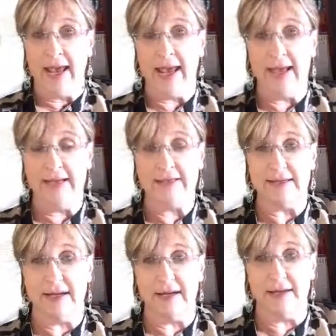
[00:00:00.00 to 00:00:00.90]
And
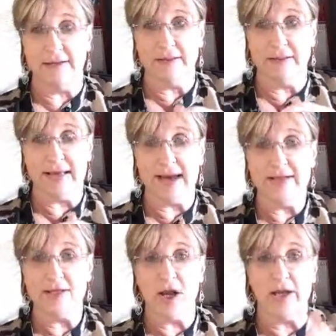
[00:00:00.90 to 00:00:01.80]
that
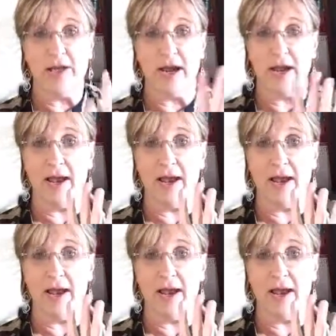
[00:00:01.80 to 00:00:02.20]
is on